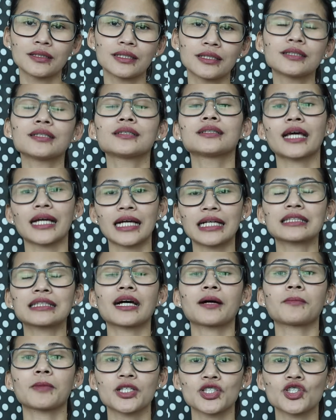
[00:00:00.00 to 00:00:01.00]
That's the second
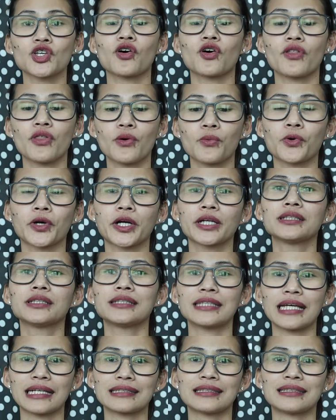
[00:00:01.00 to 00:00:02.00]
time I saw the word
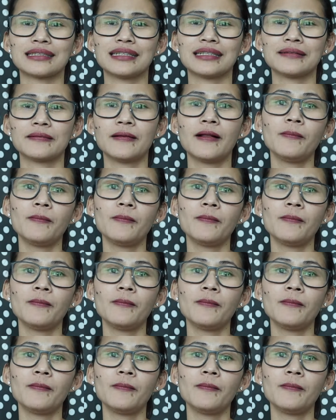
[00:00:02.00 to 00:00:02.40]
sexy.